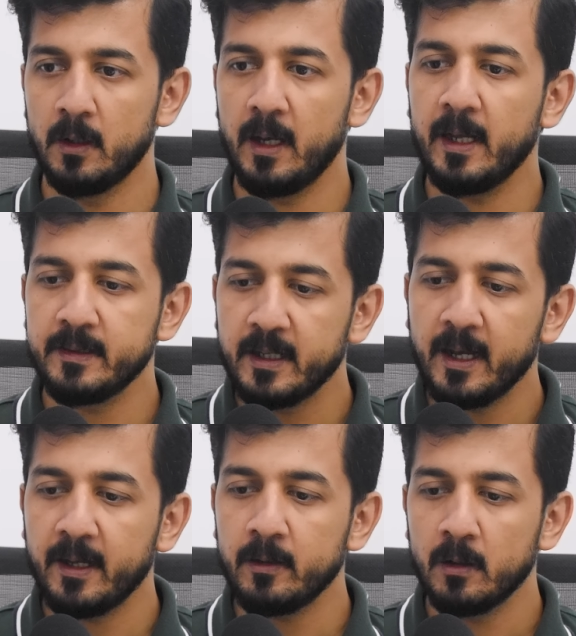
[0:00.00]
And
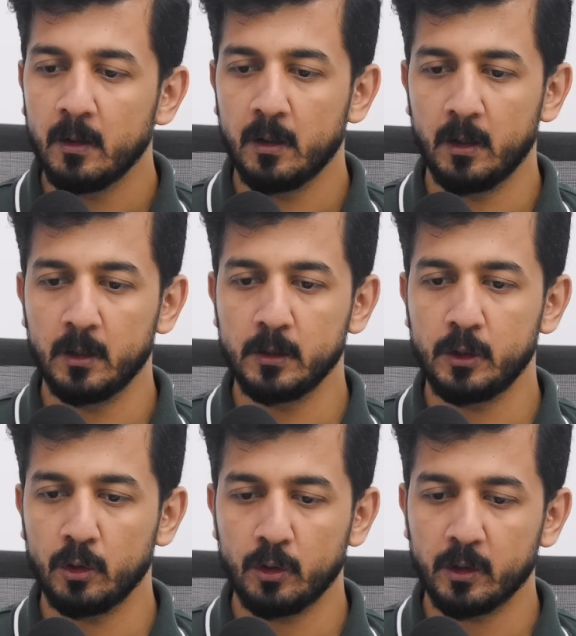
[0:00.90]
then
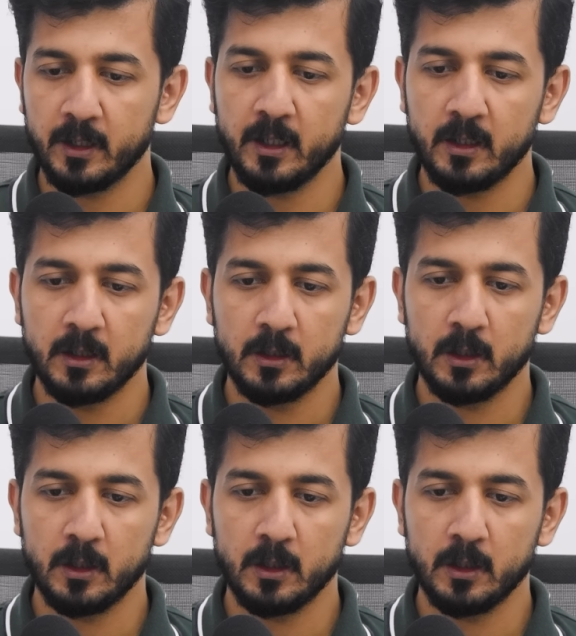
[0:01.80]
you're gonna